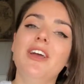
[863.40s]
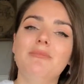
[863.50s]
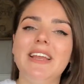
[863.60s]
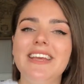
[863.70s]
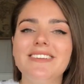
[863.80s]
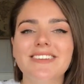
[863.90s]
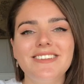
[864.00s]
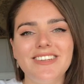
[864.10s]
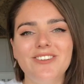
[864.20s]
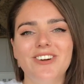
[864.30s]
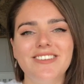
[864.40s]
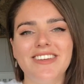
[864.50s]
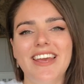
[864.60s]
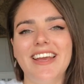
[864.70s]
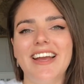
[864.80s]
please continue
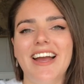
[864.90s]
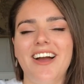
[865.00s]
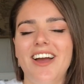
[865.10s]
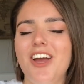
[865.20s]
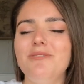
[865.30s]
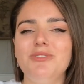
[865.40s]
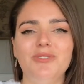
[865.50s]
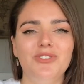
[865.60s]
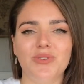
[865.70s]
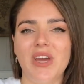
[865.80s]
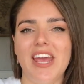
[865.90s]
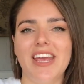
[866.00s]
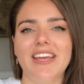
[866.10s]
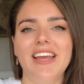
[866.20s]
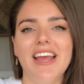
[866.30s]
watching. I hope you're
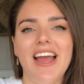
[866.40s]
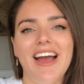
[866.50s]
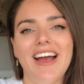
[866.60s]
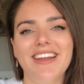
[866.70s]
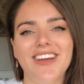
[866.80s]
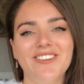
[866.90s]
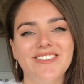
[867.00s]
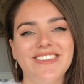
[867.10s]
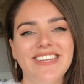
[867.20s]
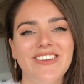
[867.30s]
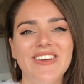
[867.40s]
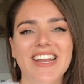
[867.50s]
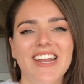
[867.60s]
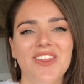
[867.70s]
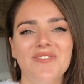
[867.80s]
enjoying. And I will see you in another